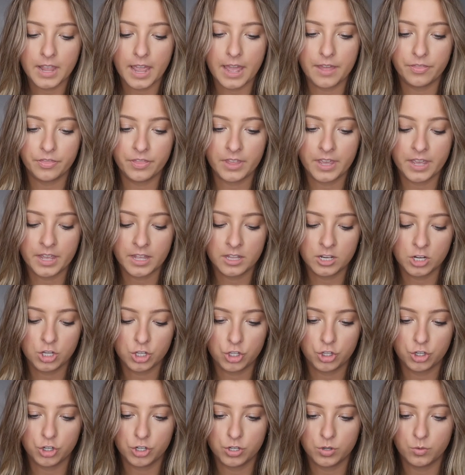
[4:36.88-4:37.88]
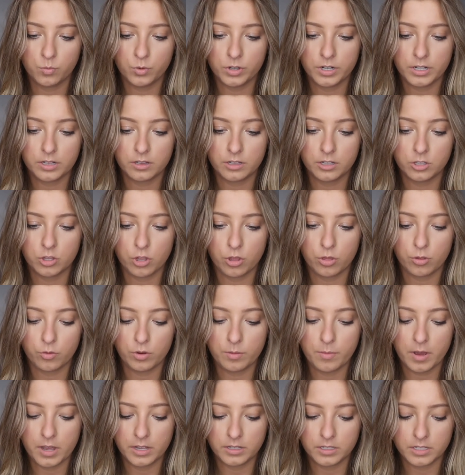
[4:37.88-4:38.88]
And then you're gonna wanna click the
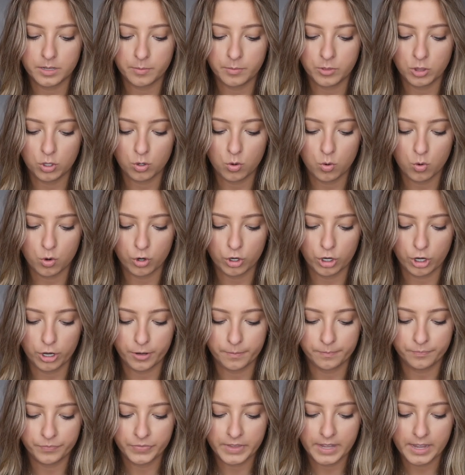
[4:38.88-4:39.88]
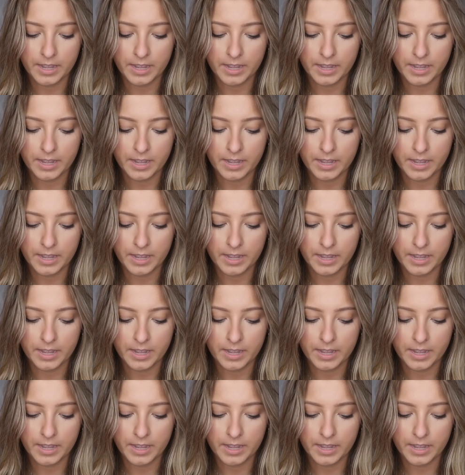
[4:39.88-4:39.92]
three buttons up in the corner,